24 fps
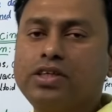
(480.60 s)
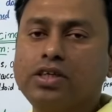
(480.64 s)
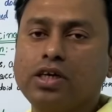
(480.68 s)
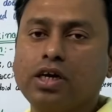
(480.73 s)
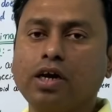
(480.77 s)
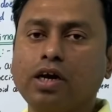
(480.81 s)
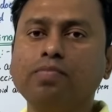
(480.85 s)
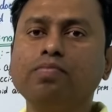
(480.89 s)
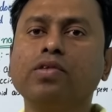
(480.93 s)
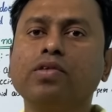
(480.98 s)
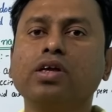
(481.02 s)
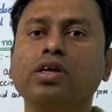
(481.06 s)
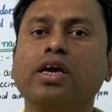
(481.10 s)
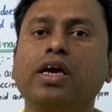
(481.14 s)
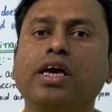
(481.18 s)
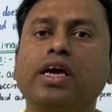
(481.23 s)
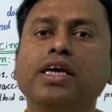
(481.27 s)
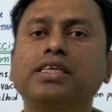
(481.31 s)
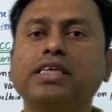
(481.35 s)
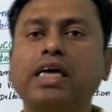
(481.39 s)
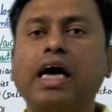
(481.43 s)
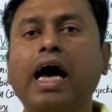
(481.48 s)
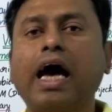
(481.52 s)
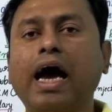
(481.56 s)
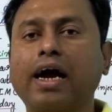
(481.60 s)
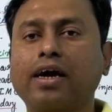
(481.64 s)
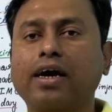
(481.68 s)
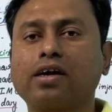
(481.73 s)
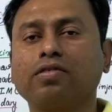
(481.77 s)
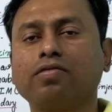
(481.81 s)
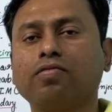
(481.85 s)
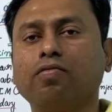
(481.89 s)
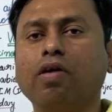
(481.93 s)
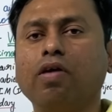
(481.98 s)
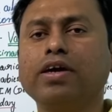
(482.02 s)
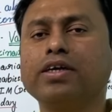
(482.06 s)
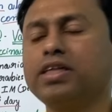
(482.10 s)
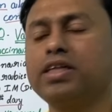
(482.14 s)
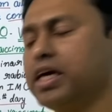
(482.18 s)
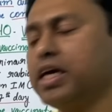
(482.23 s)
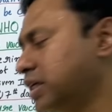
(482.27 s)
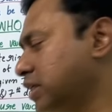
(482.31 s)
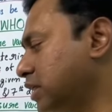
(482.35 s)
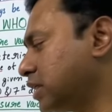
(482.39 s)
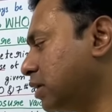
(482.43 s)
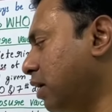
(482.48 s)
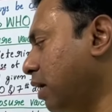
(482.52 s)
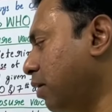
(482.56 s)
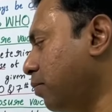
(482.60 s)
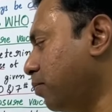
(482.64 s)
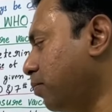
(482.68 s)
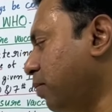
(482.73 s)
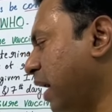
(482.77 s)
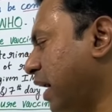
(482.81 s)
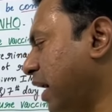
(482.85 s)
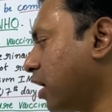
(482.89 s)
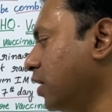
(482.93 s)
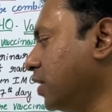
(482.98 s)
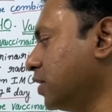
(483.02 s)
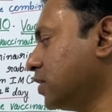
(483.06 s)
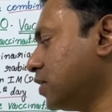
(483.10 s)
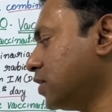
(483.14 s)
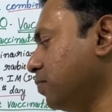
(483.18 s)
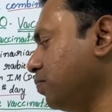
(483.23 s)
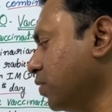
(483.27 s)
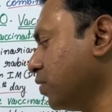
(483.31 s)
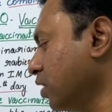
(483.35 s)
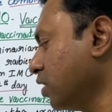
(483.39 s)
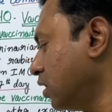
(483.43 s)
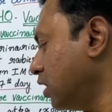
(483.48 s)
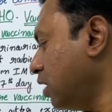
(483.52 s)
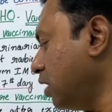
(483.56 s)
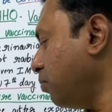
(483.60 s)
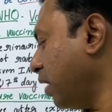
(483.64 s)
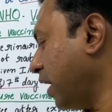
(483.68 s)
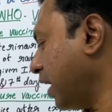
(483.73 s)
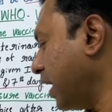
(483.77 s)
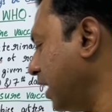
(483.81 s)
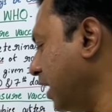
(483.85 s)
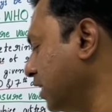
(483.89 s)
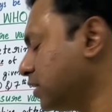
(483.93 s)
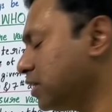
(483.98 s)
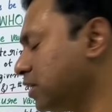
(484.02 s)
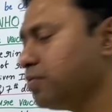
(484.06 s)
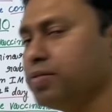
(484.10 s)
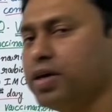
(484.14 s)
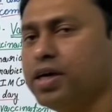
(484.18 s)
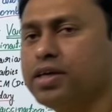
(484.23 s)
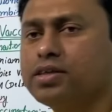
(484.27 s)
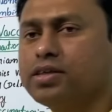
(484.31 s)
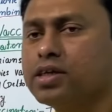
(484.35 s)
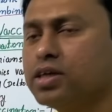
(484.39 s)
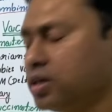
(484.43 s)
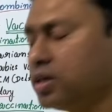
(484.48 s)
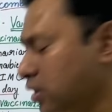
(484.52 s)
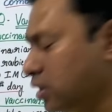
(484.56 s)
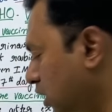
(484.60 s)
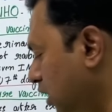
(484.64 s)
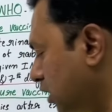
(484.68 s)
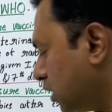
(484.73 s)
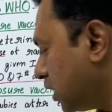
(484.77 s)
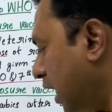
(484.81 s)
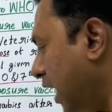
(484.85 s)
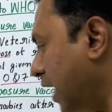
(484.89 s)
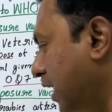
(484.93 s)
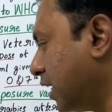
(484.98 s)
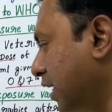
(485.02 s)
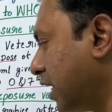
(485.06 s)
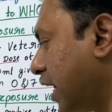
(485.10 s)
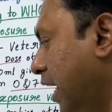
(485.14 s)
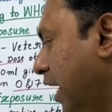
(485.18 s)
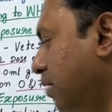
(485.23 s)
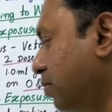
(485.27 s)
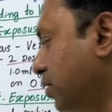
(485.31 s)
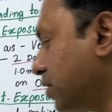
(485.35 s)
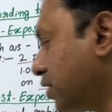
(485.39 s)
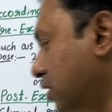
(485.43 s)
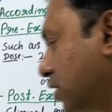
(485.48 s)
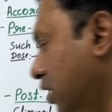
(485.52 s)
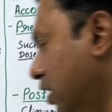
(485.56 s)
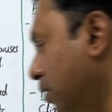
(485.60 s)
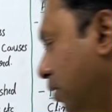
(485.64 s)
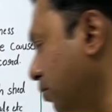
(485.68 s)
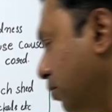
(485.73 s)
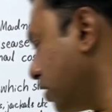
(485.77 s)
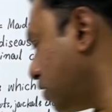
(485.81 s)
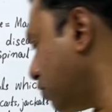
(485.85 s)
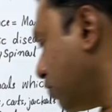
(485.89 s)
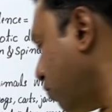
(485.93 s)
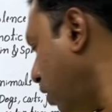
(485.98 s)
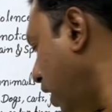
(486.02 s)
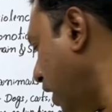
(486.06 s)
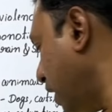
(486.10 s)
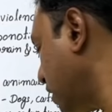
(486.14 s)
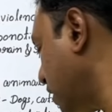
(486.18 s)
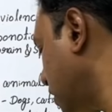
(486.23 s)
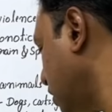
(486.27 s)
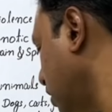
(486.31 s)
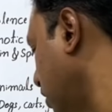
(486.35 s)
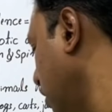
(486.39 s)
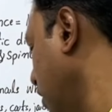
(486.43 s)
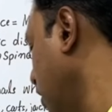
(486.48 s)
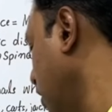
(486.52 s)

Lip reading: serum is act. What is its mechanism? The mechanism is, this anti-rabies serum is works